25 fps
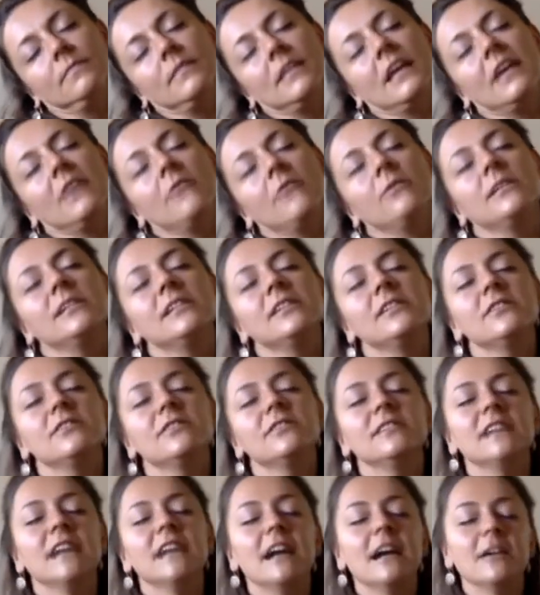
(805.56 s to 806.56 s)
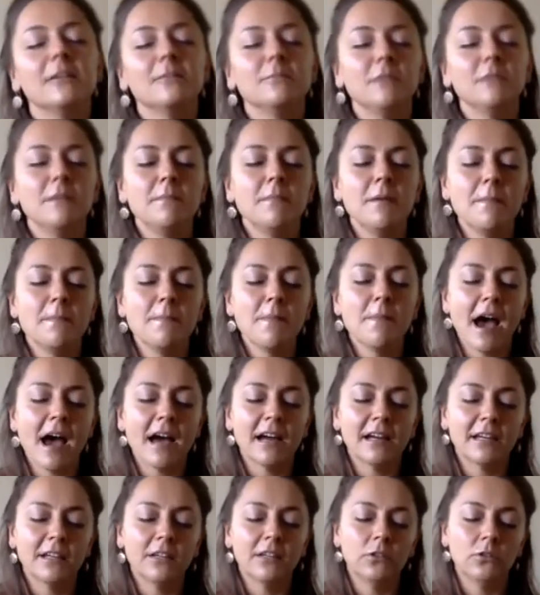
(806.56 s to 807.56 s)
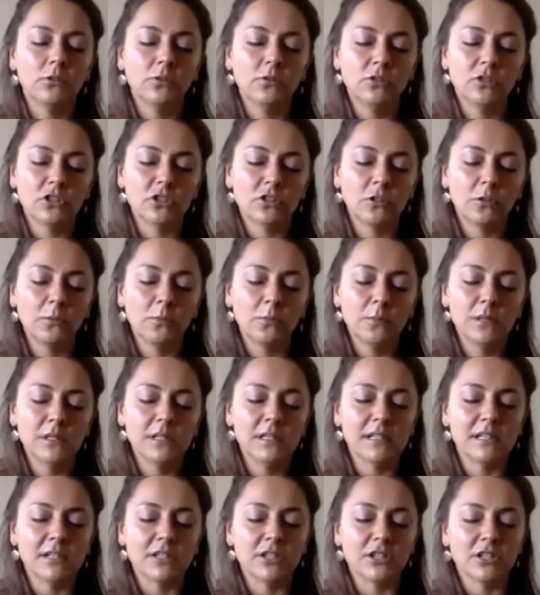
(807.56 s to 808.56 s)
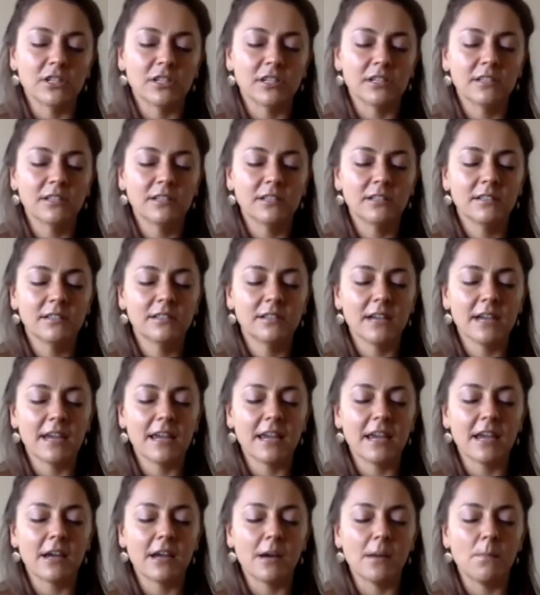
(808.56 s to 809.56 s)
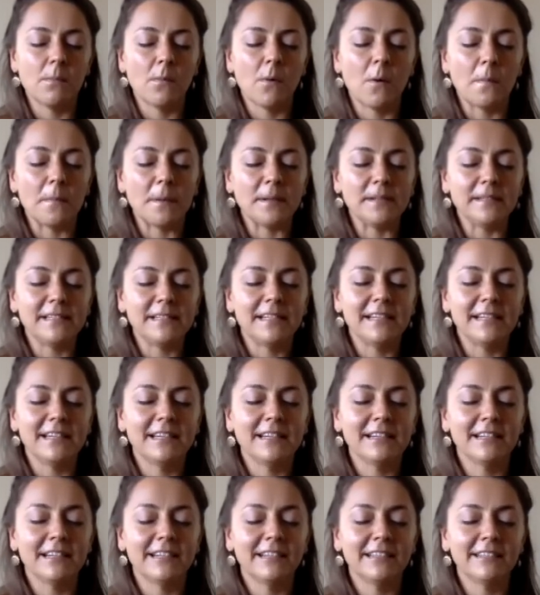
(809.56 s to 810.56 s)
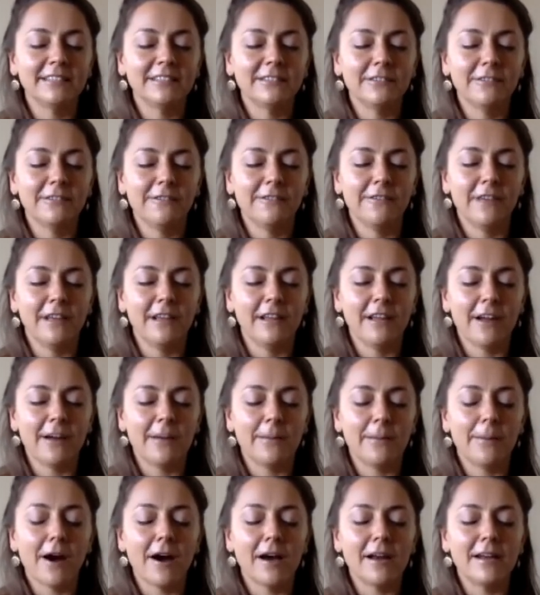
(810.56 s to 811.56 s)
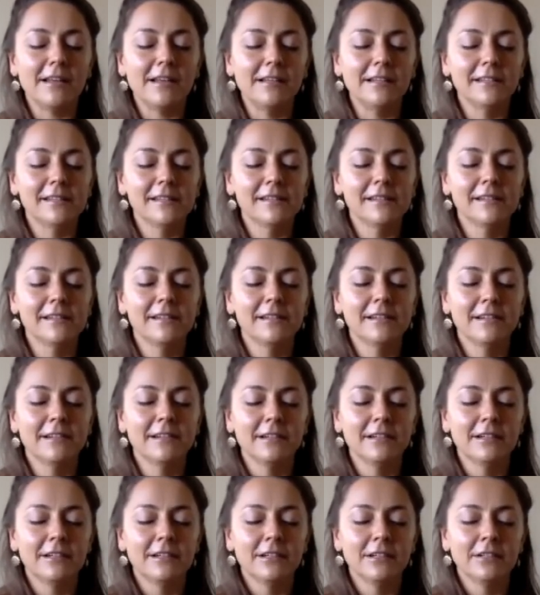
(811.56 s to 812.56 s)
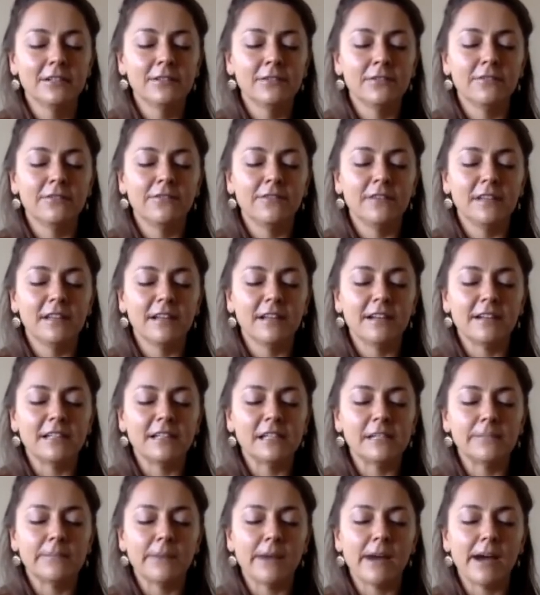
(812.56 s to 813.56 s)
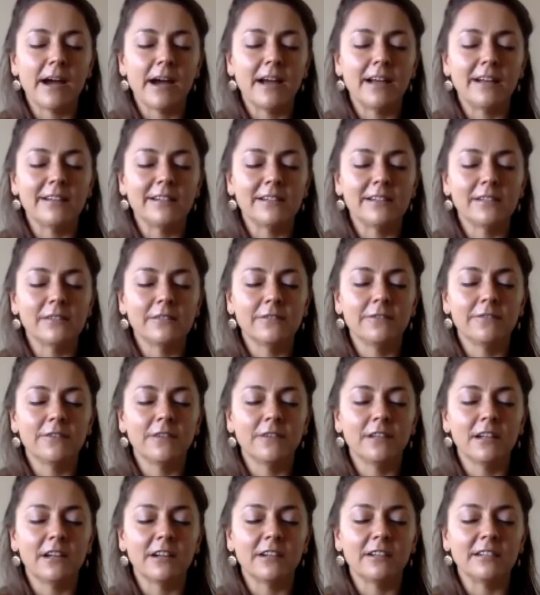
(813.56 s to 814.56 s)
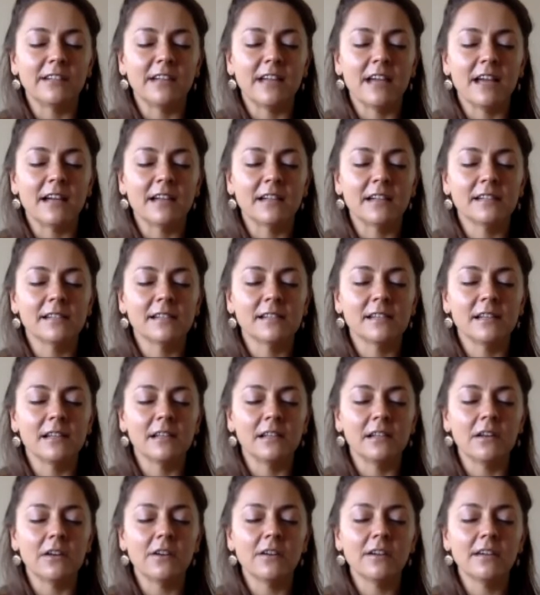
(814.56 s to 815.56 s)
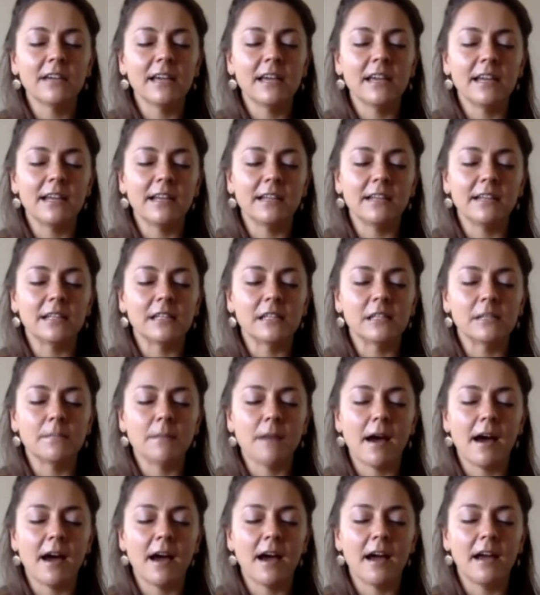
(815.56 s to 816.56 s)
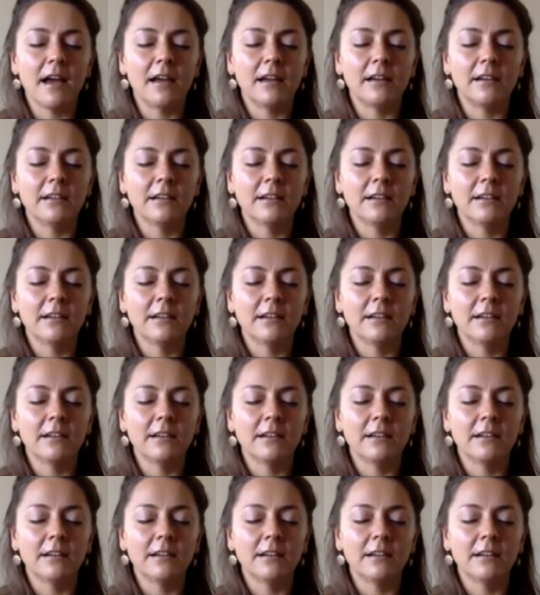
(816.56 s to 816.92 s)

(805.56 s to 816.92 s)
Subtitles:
And once you're done, meet me back in neutral position, taking a moment here to feel our bodies, to feel our spines, to feel our necks, elongating the spine,